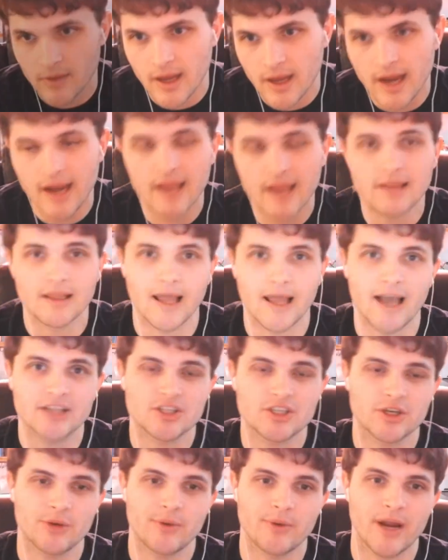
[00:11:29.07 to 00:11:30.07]
And
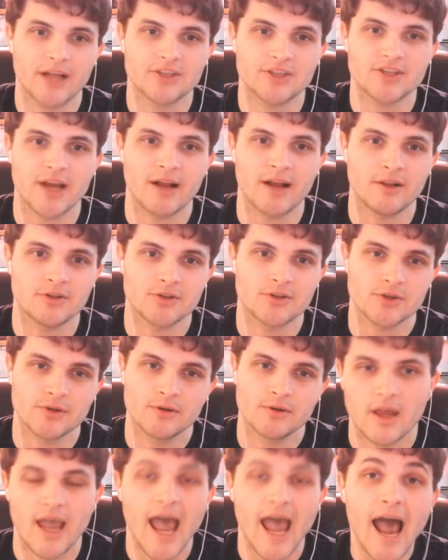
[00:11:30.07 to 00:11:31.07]
lastly, we got
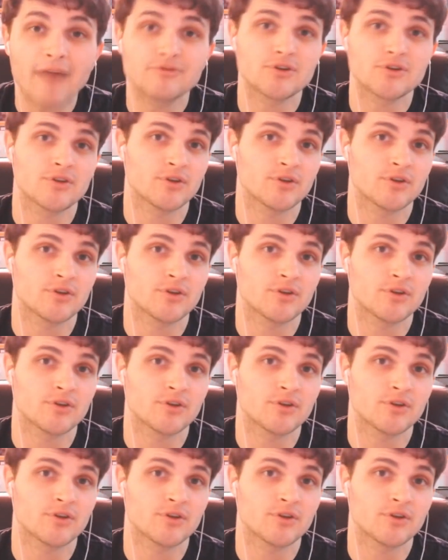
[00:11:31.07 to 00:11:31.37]
Silencer. After the